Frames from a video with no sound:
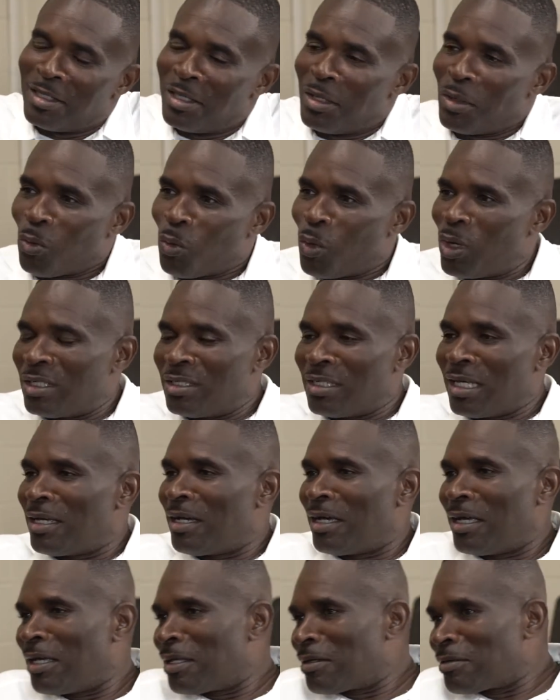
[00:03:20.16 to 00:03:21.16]
one day
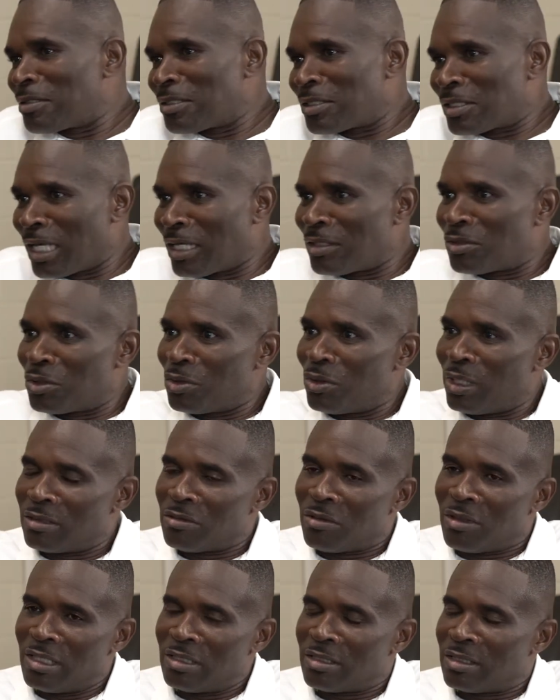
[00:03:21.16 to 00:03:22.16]
ahead of the schedule as
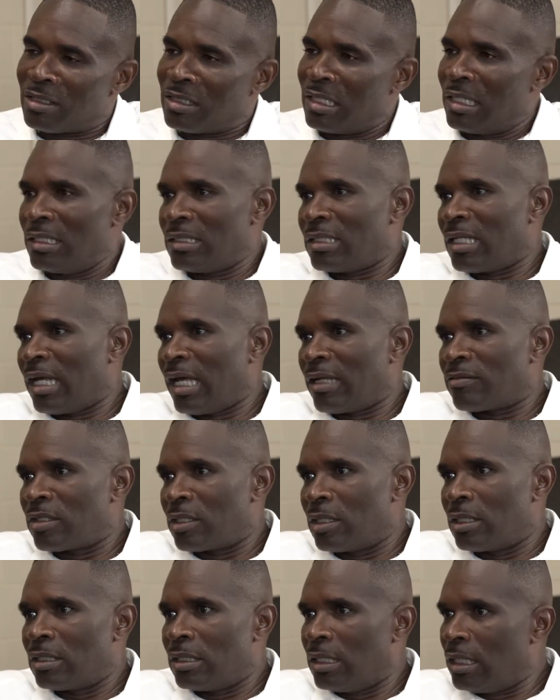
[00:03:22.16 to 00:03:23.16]
relates to things that I have to
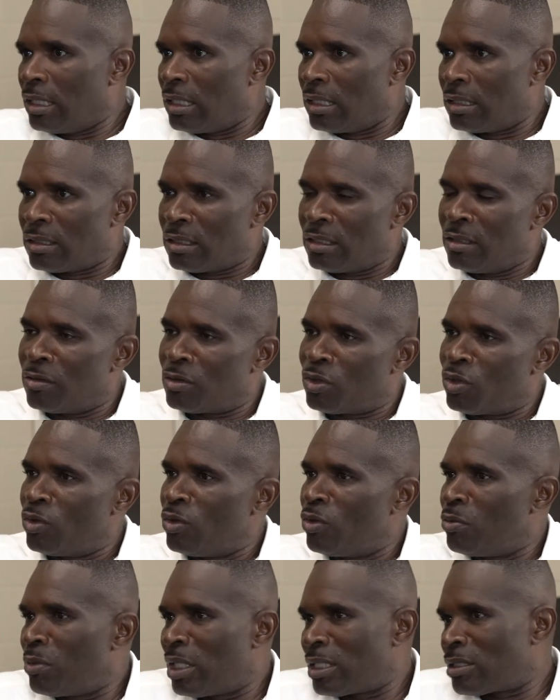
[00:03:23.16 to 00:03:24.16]
get done. You know, to
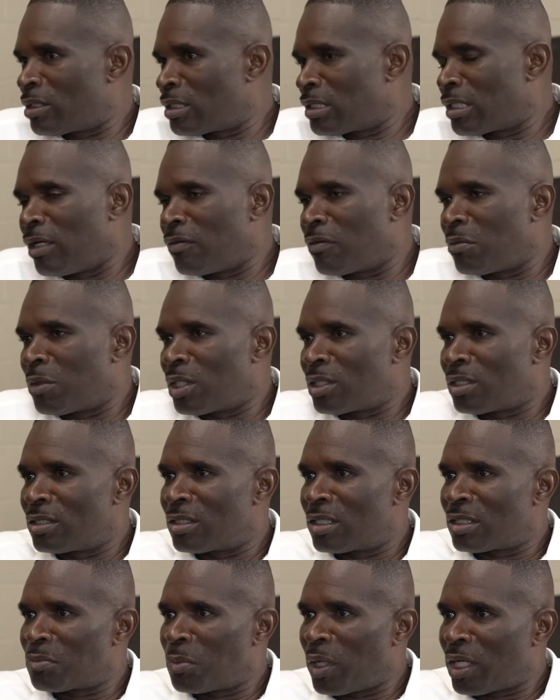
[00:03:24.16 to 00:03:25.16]
whom much is given, much is
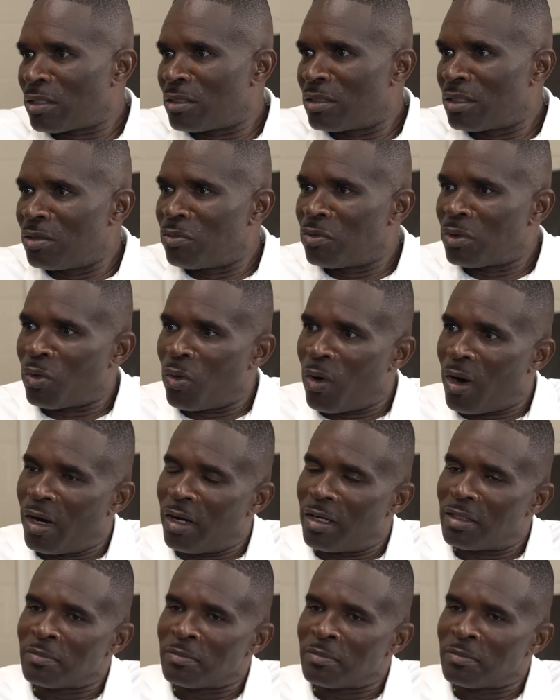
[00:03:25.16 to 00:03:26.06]
expected and required.